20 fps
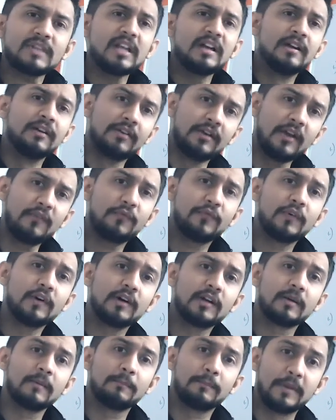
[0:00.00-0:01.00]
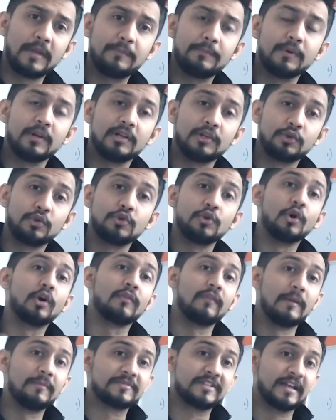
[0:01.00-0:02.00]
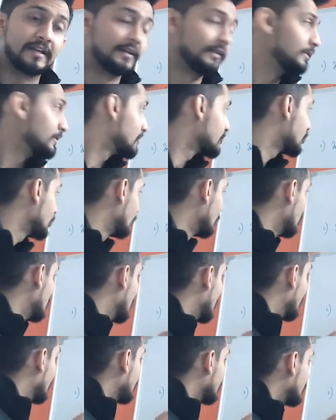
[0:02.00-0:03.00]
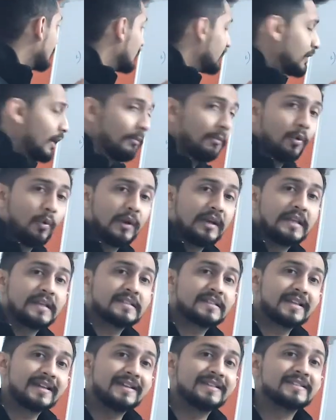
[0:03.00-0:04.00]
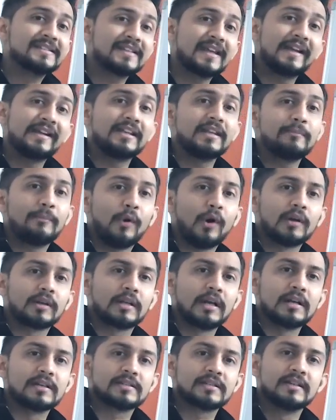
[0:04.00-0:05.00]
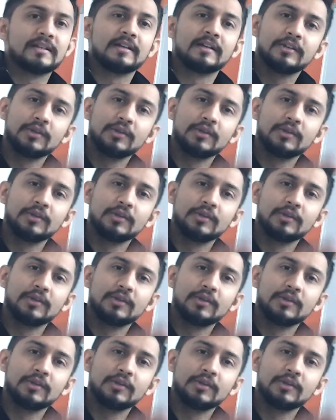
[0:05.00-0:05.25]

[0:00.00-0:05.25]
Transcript: refer people to your website. So number one is inside the podcast.